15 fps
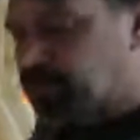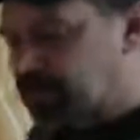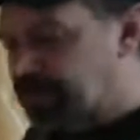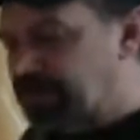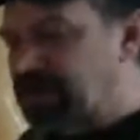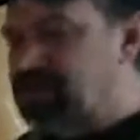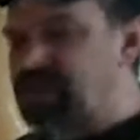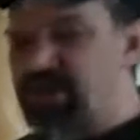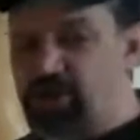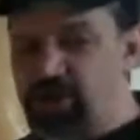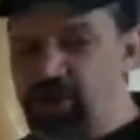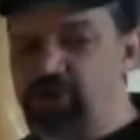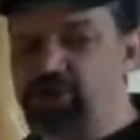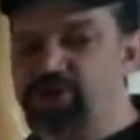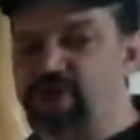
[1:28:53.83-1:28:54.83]
Like I said, the
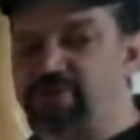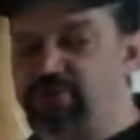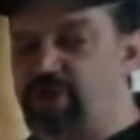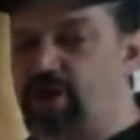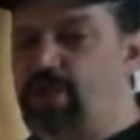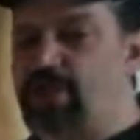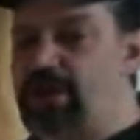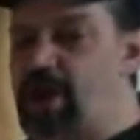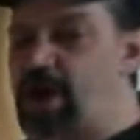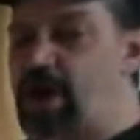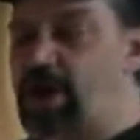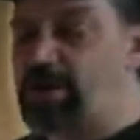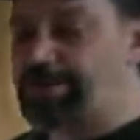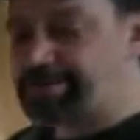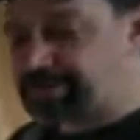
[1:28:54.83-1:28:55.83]
good stuff's going to be gone.
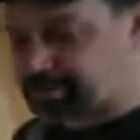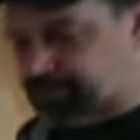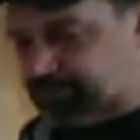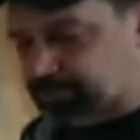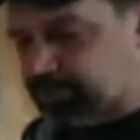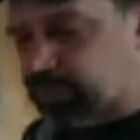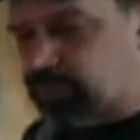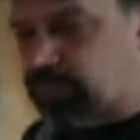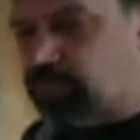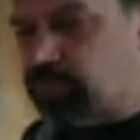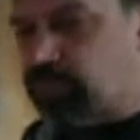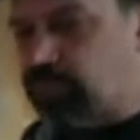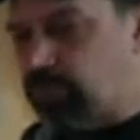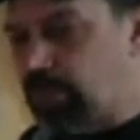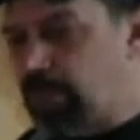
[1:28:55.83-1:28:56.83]

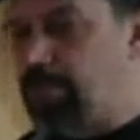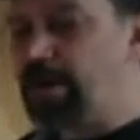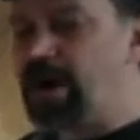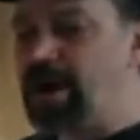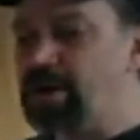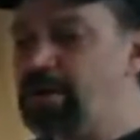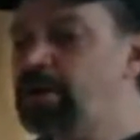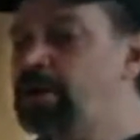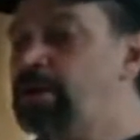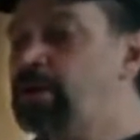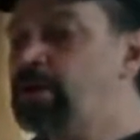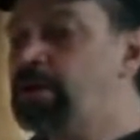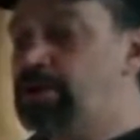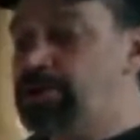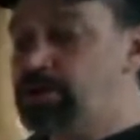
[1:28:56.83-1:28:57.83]
But
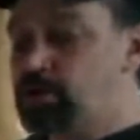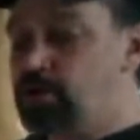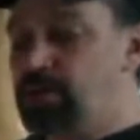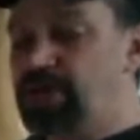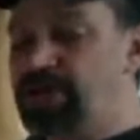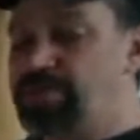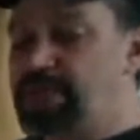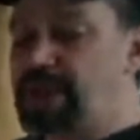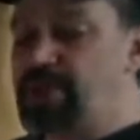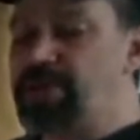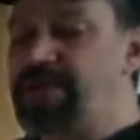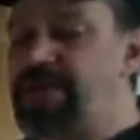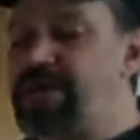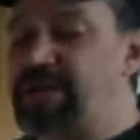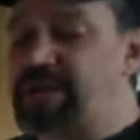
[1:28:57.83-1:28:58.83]
you will be able to
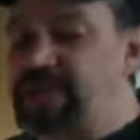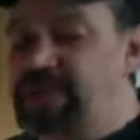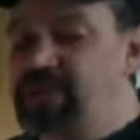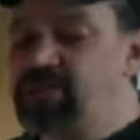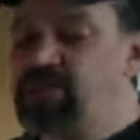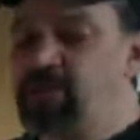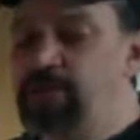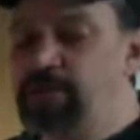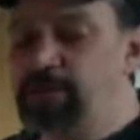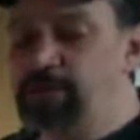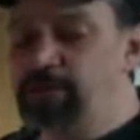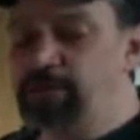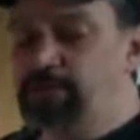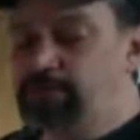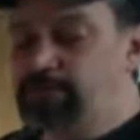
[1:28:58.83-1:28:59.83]
get things.
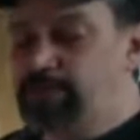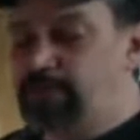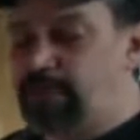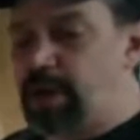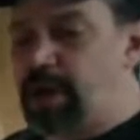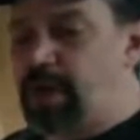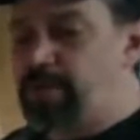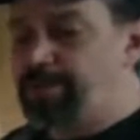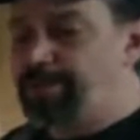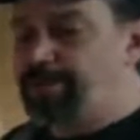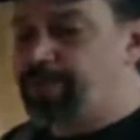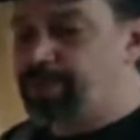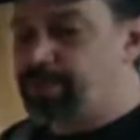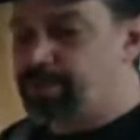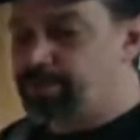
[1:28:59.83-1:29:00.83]

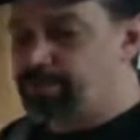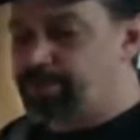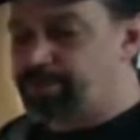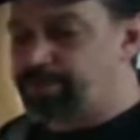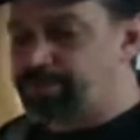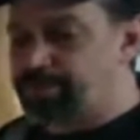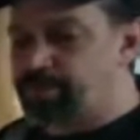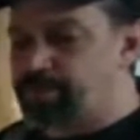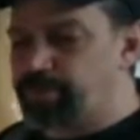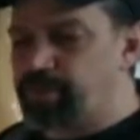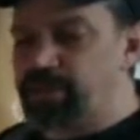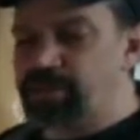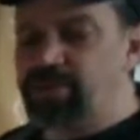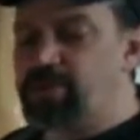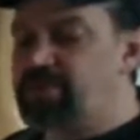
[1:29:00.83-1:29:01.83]

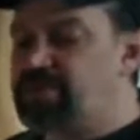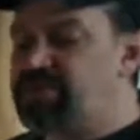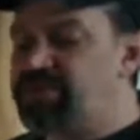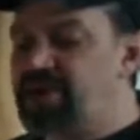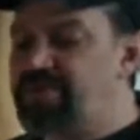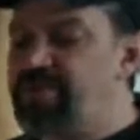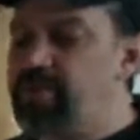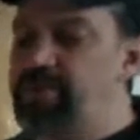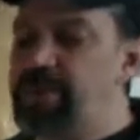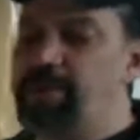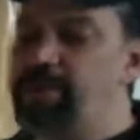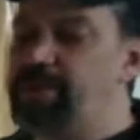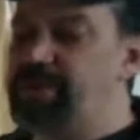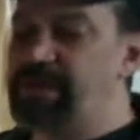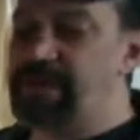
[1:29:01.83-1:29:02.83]
Some of the stuff you'll be able
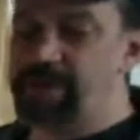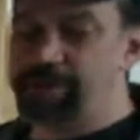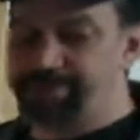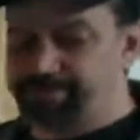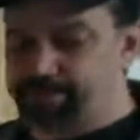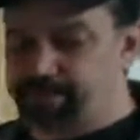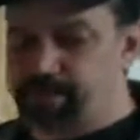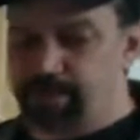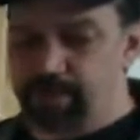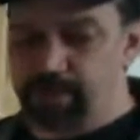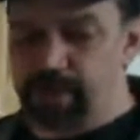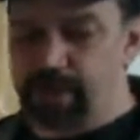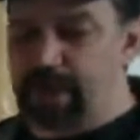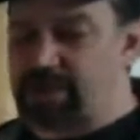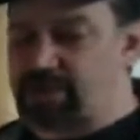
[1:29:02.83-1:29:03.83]
to get a lot